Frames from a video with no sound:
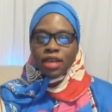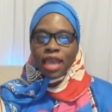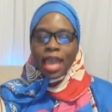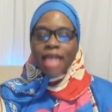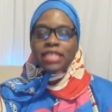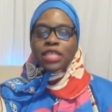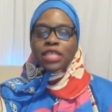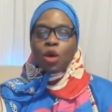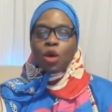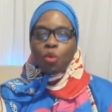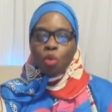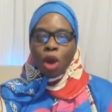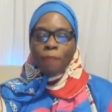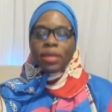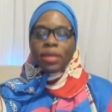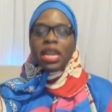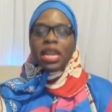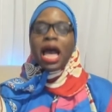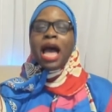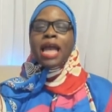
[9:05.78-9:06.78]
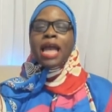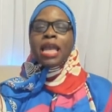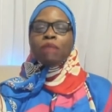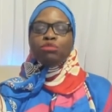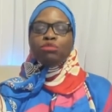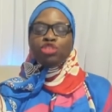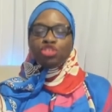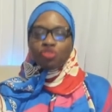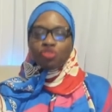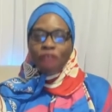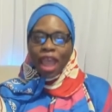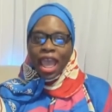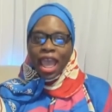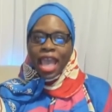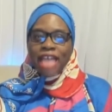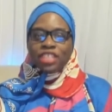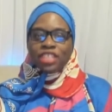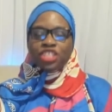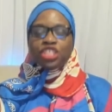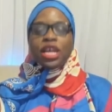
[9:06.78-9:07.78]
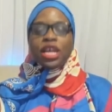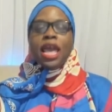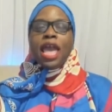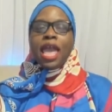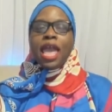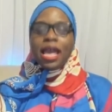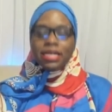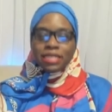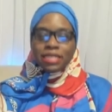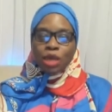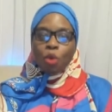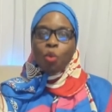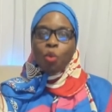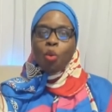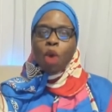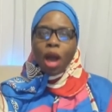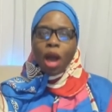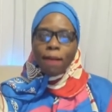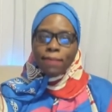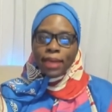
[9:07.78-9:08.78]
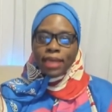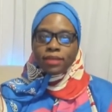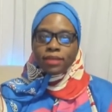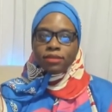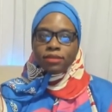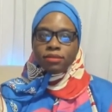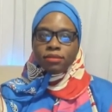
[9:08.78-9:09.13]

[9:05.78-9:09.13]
as a woman. I am trash as a woman.